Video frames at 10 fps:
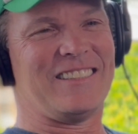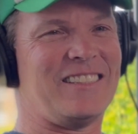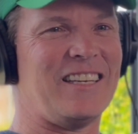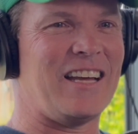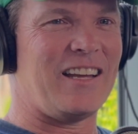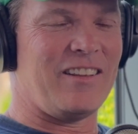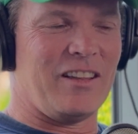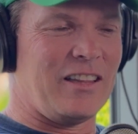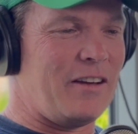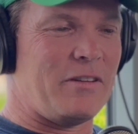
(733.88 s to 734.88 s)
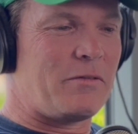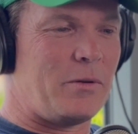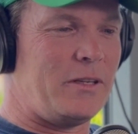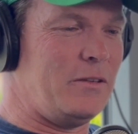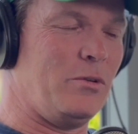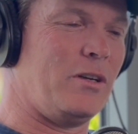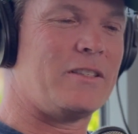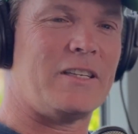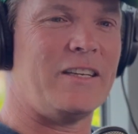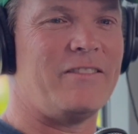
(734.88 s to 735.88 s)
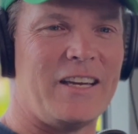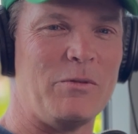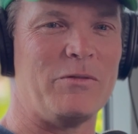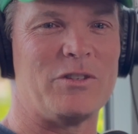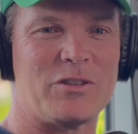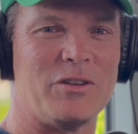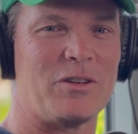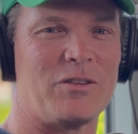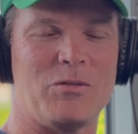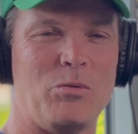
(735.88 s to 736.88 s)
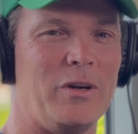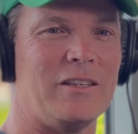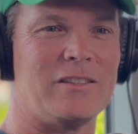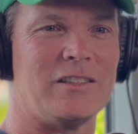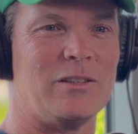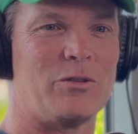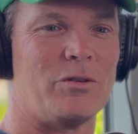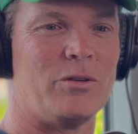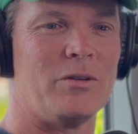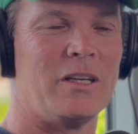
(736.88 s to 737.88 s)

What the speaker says: No, I love everyone that works there, mate. We've just got the weirdest little crew.